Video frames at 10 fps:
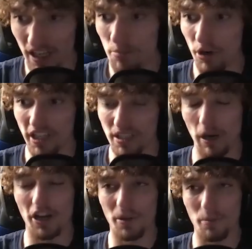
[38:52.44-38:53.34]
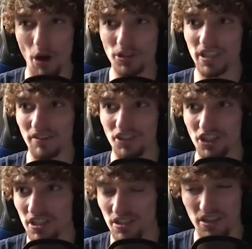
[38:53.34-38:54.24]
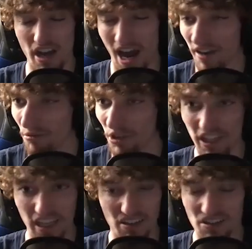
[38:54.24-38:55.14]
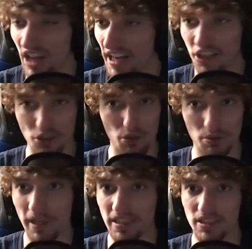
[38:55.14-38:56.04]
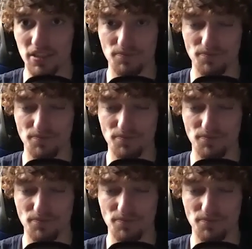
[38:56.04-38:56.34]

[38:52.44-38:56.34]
But it's probably the most I've just not really liked a toothpaste.